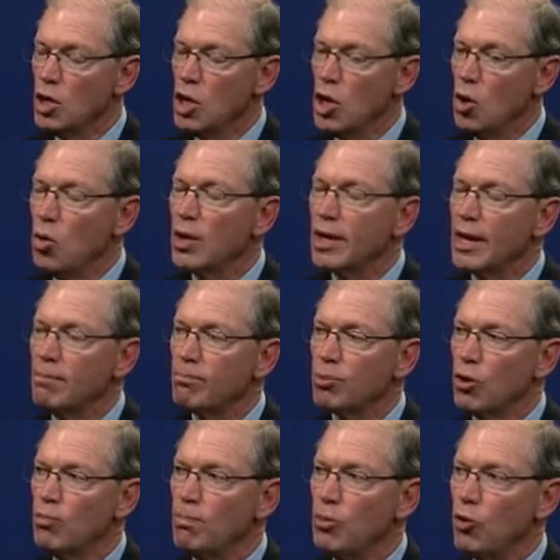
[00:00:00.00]
Well, again,
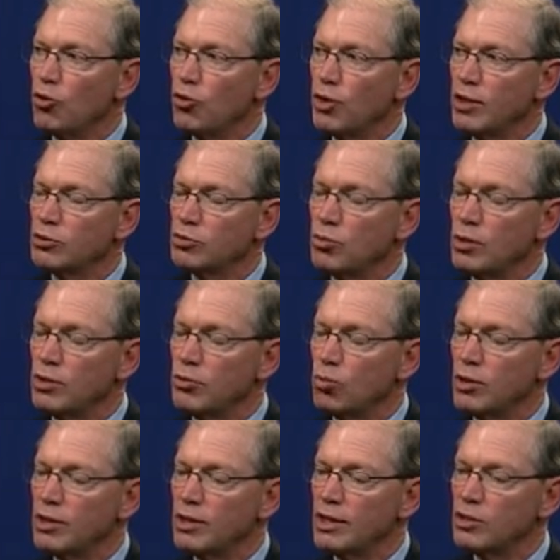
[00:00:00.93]
both things.
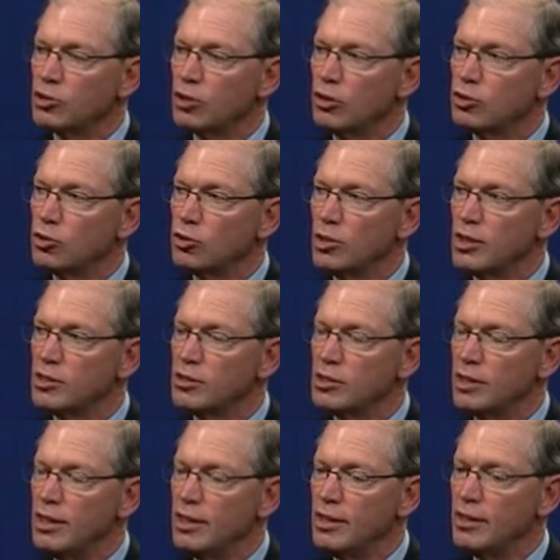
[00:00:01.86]
What they start doing is
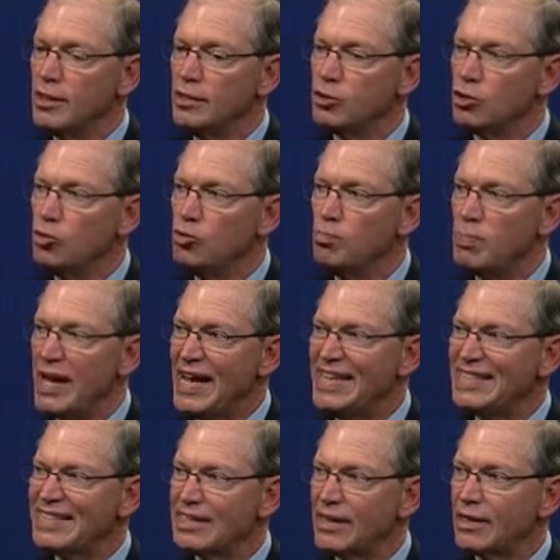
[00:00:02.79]
the two
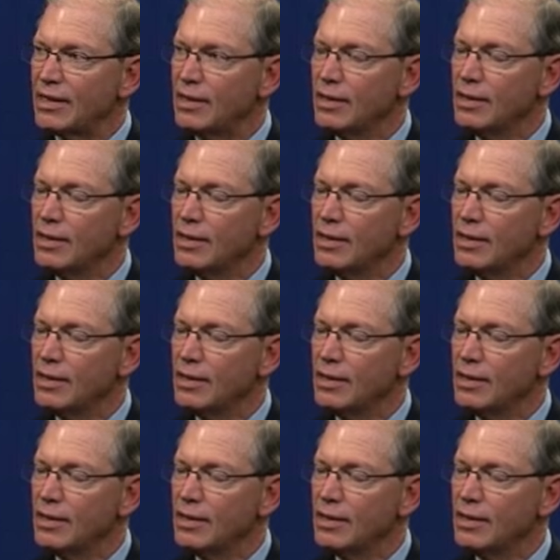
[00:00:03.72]
basic